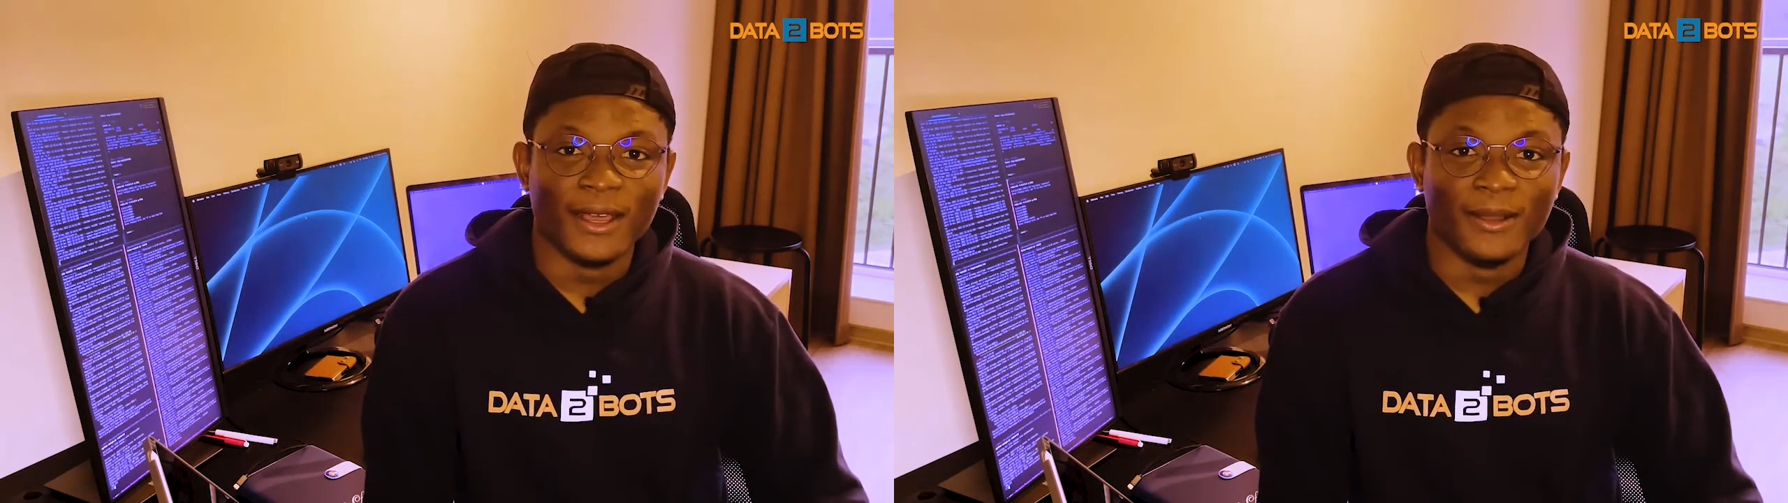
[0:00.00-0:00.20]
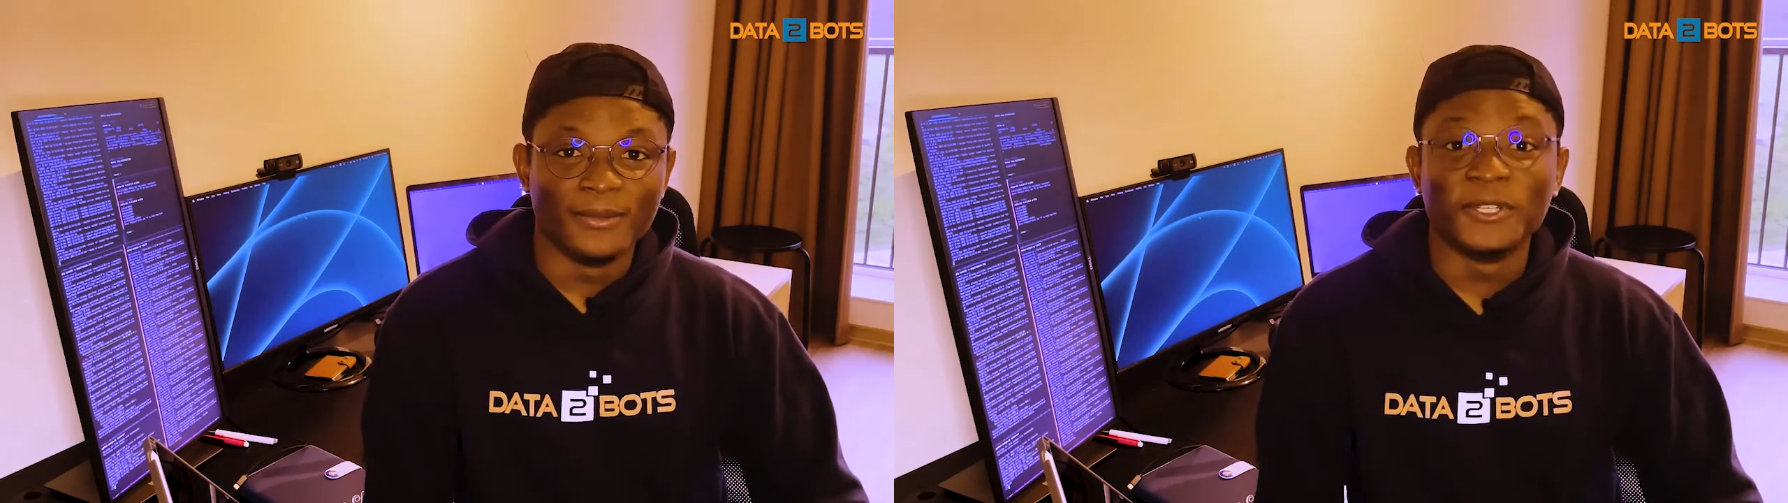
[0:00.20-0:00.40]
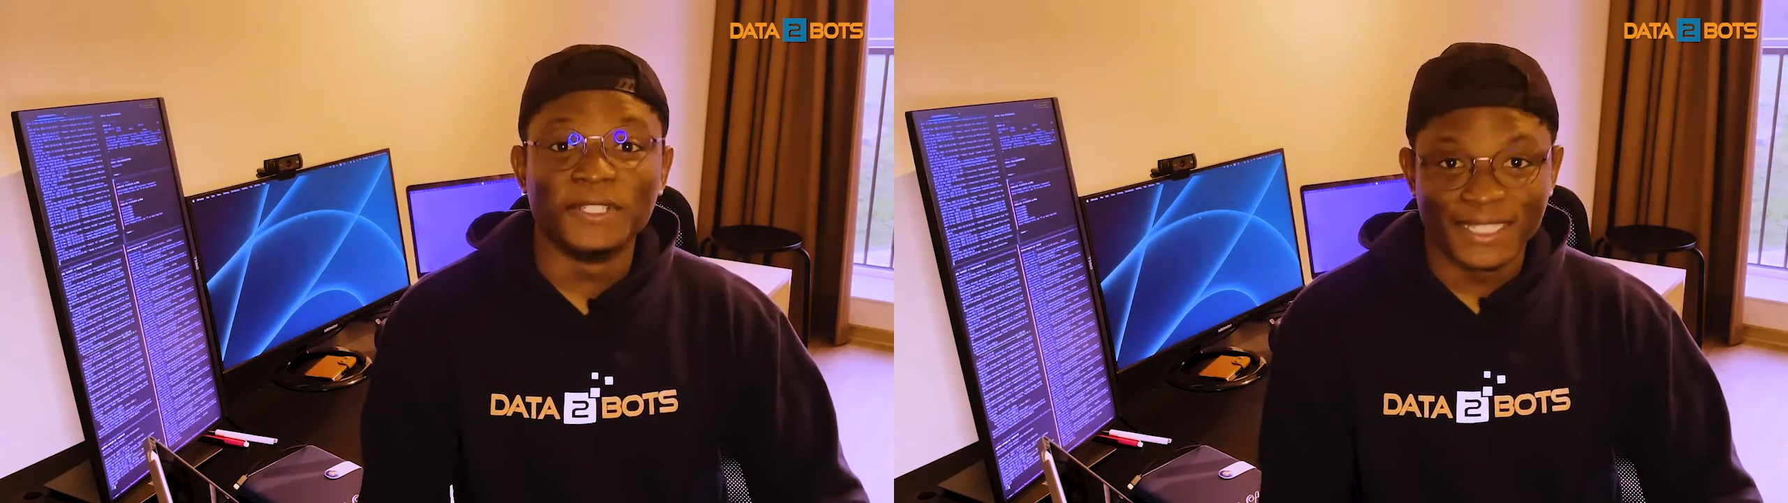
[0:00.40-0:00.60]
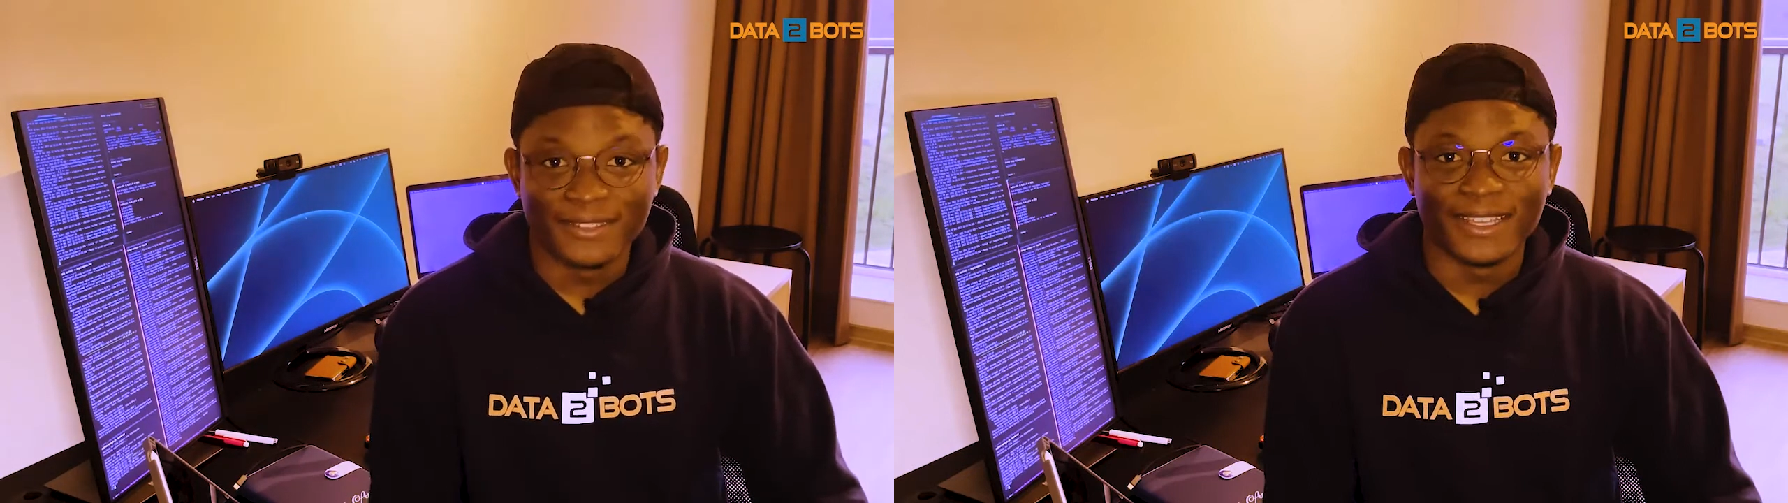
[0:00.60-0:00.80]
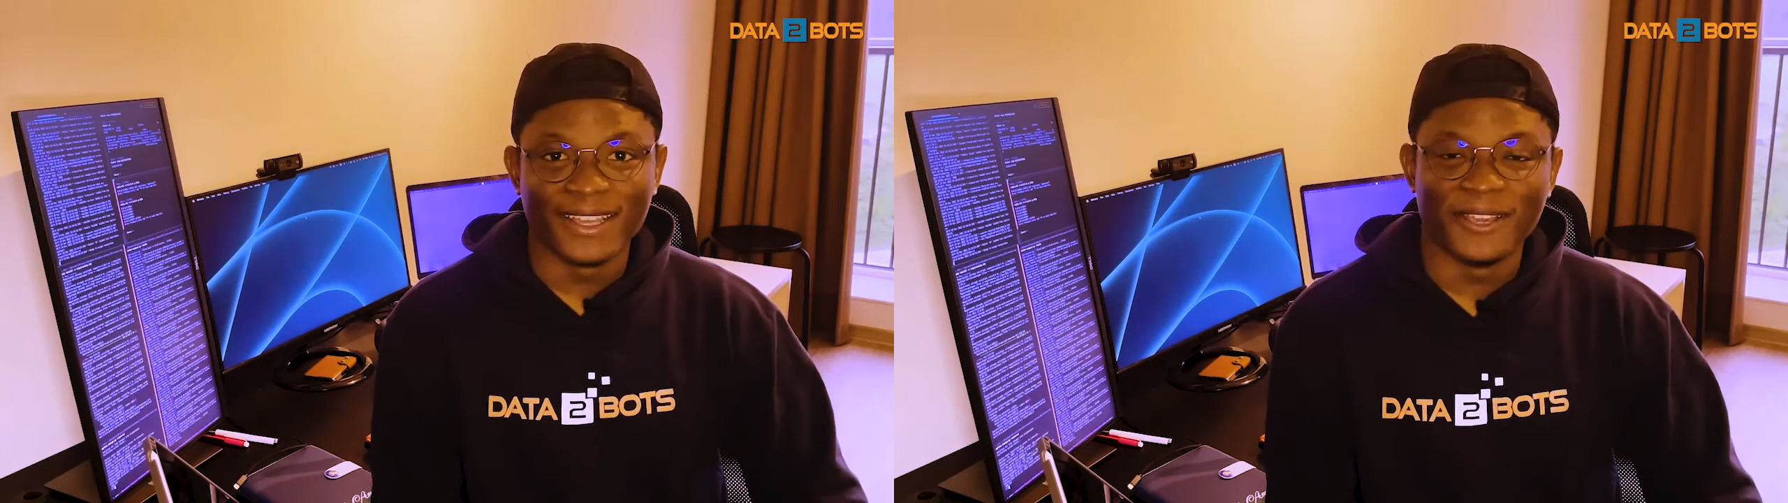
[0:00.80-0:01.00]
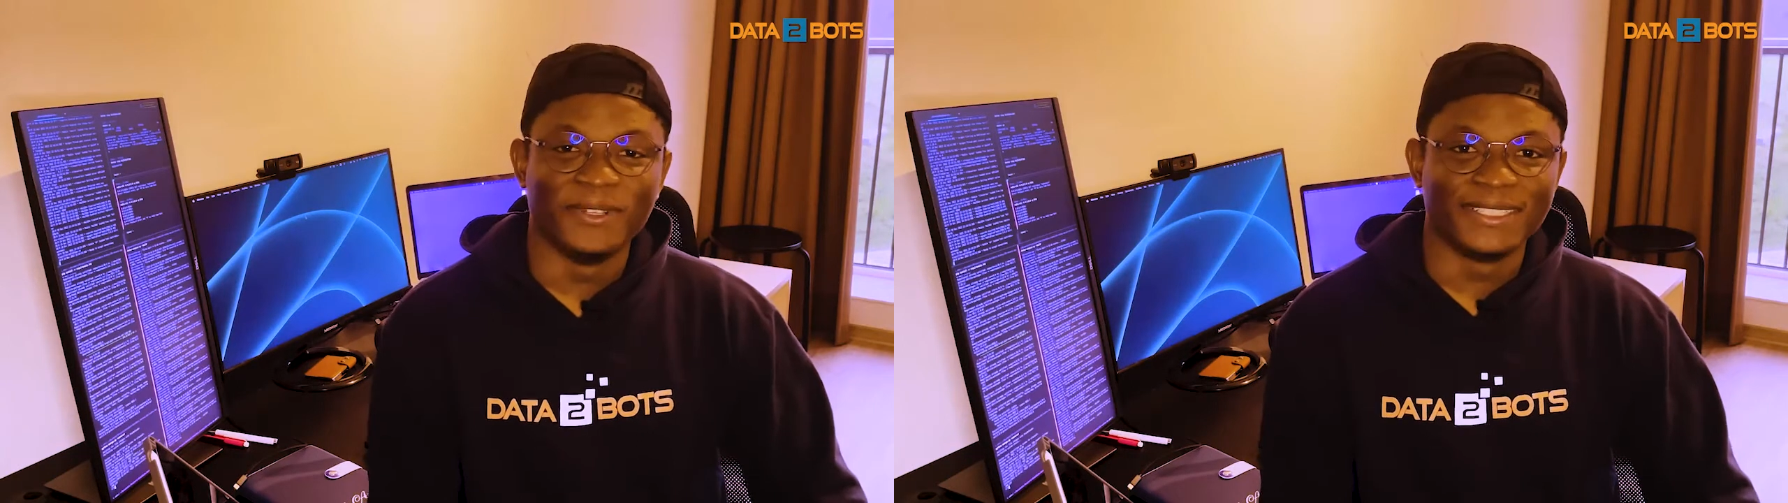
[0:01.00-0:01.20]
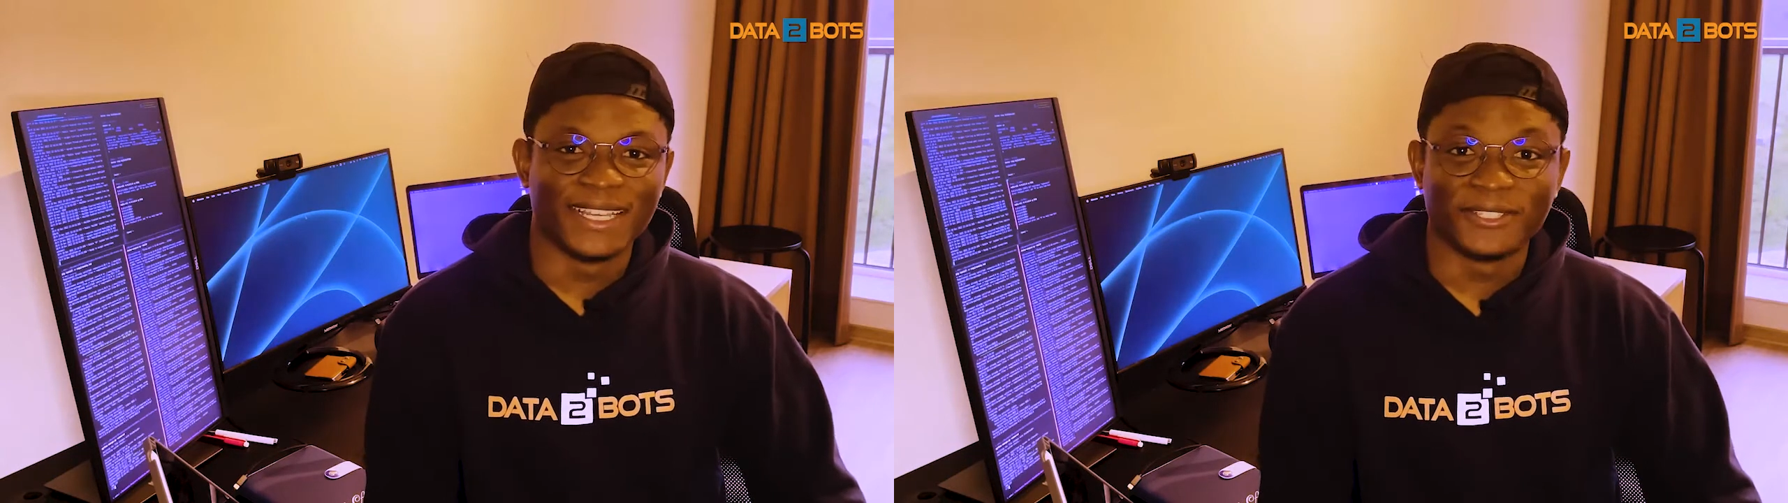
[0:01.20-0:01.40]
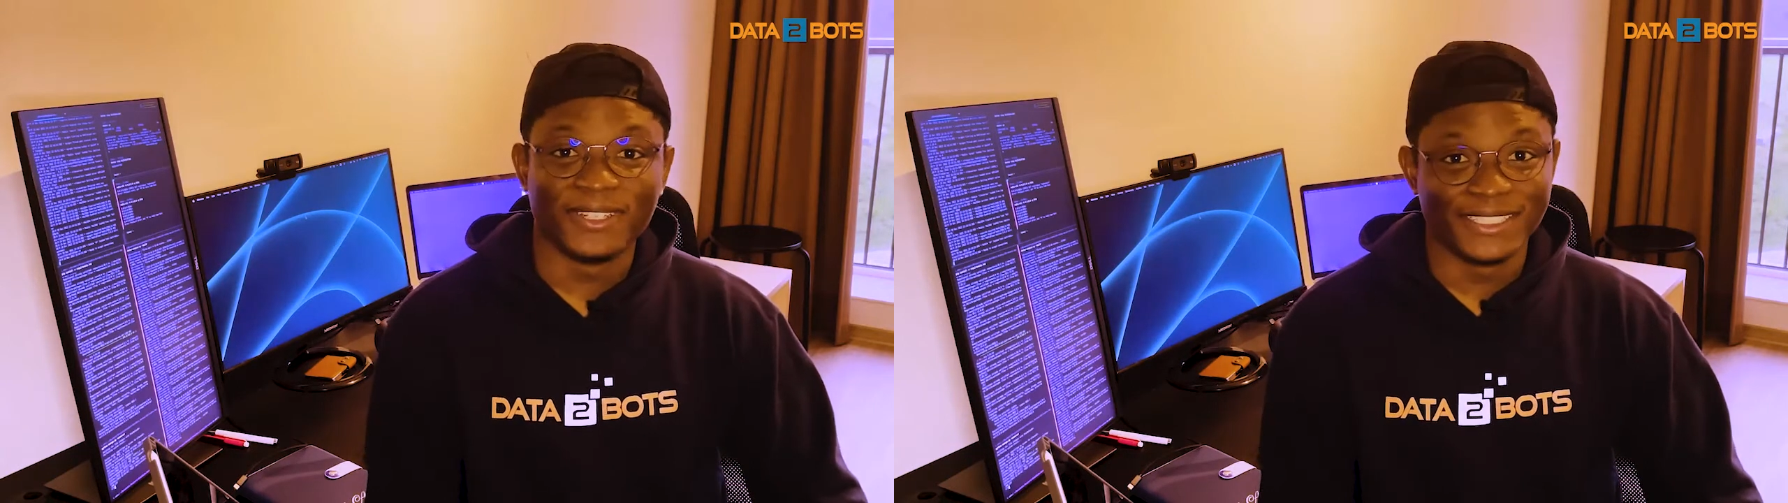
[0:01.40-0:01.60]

Turns out that guy was actually